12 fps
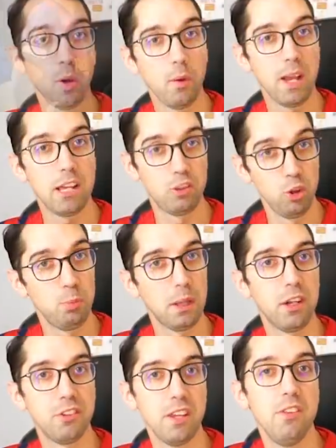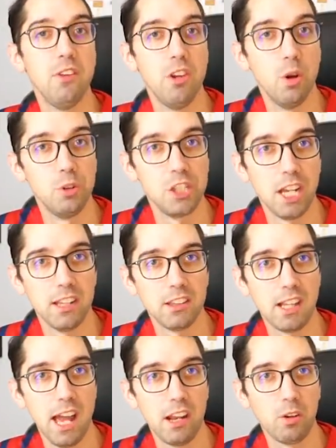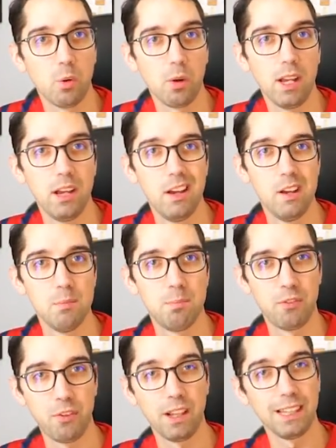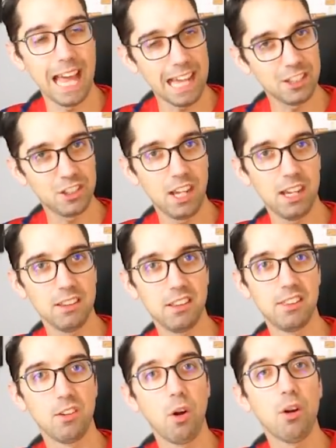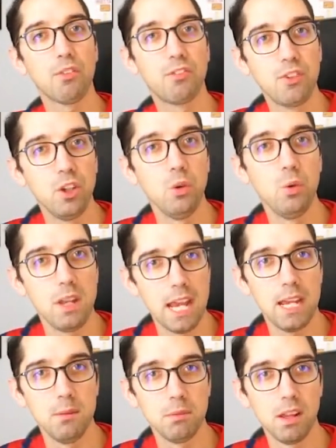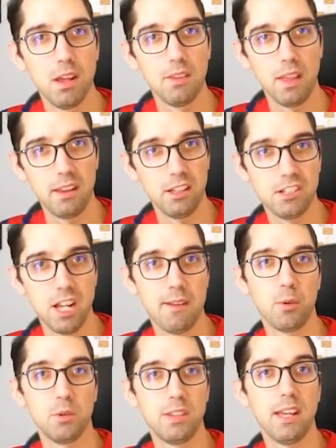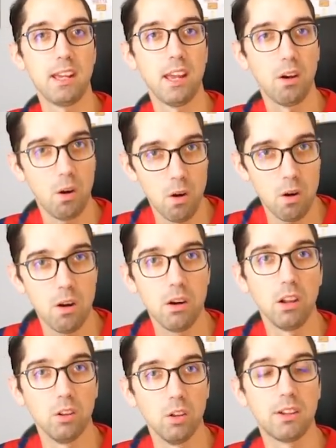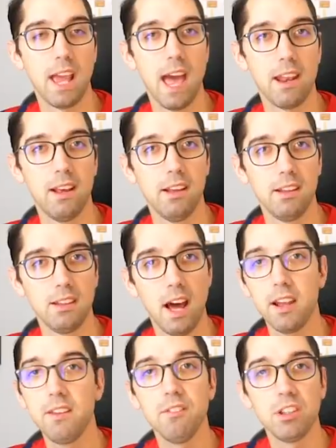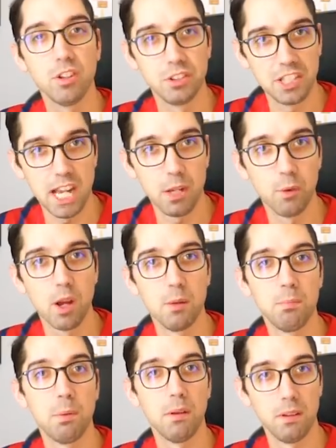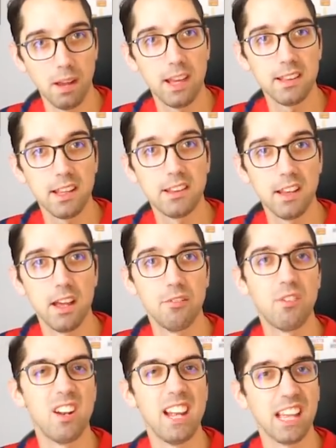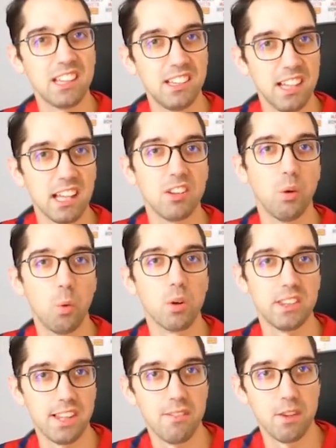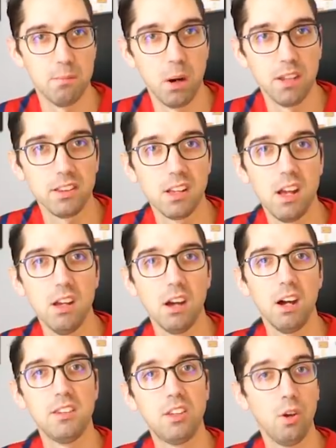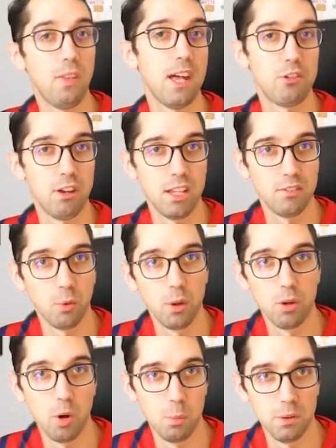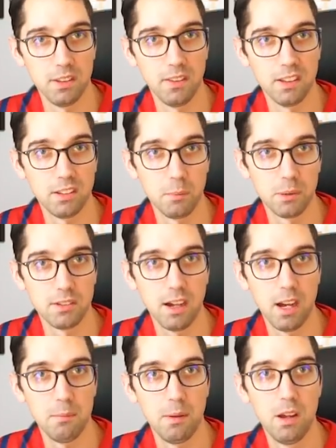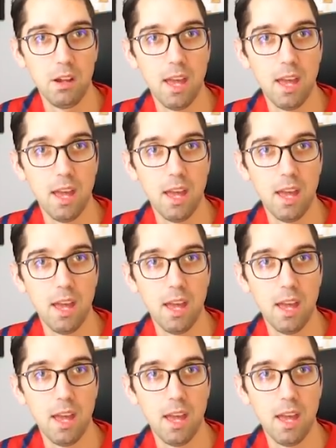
I only had two players in the no chance category, but for the last chance, there are a few names that I think Xavi will take a hard look at. Not even until January, but as I said, for the next 6 or 7 months until that transfer window opens in the summertime.